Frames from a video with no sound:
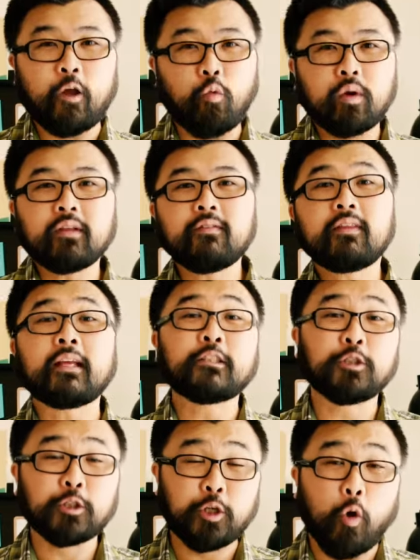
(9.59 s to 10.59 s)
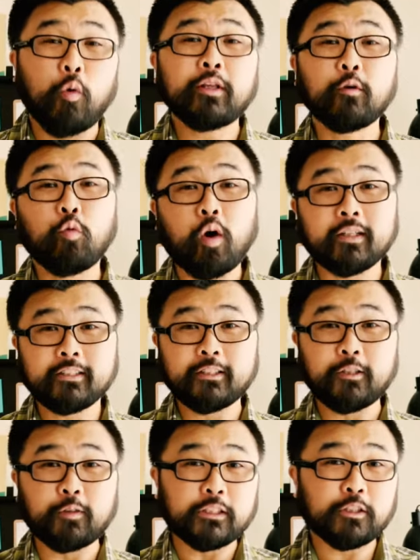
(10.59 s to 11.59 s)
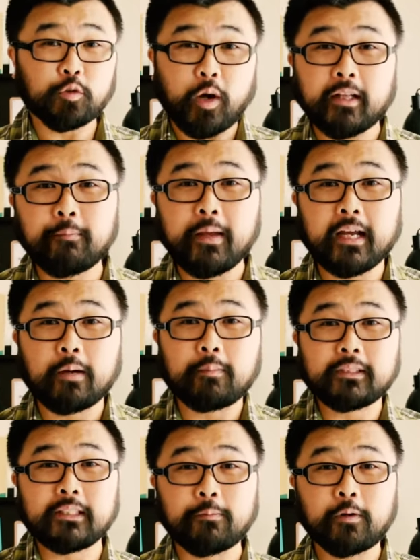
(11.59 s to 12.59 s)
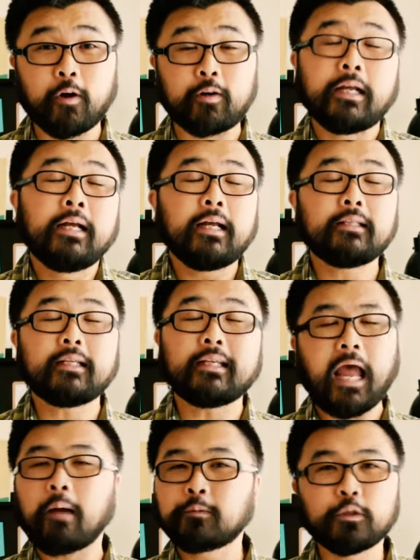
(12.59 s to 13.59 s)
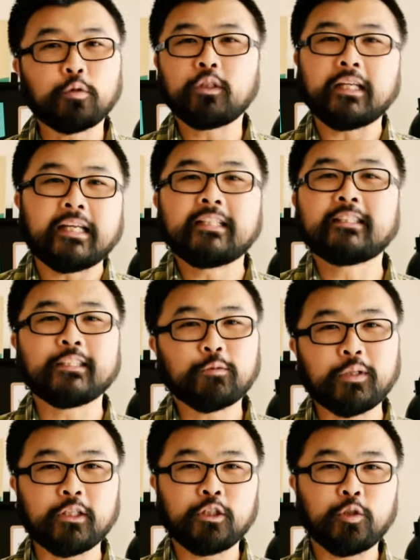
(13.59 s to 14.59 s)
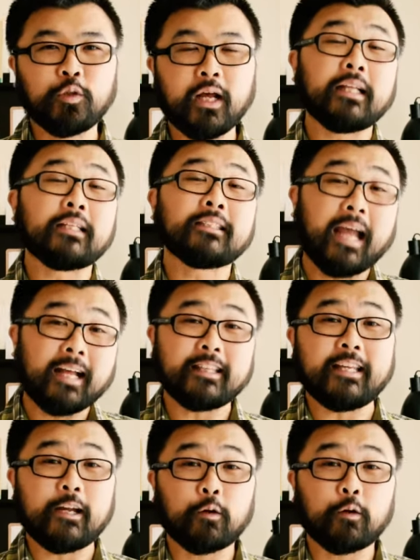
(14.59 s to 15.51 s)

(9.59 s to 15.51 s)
Now, one of the things you're going to want to do is try to pick up a SIM card, and the absolutely easiest way to do that is at the